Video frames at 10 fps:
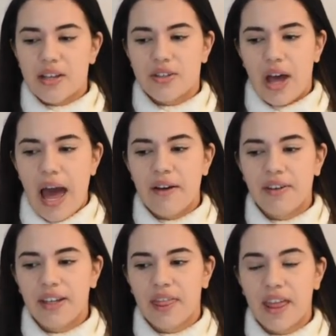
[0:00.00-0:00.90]
So
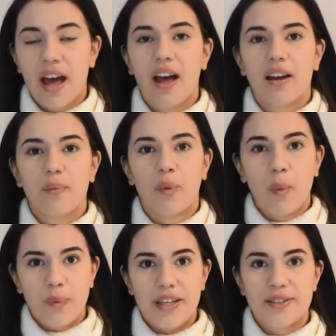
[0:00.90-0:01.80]
having that
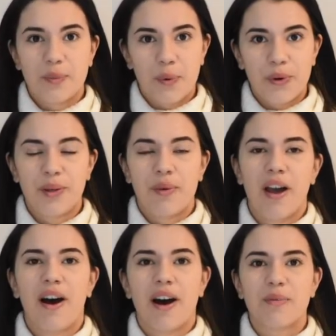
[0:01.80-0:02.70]
boppy supporting my
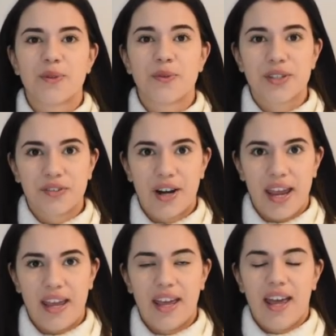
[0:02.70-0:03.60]
arms was
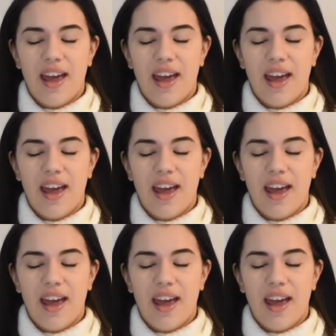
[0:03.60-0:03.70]
great.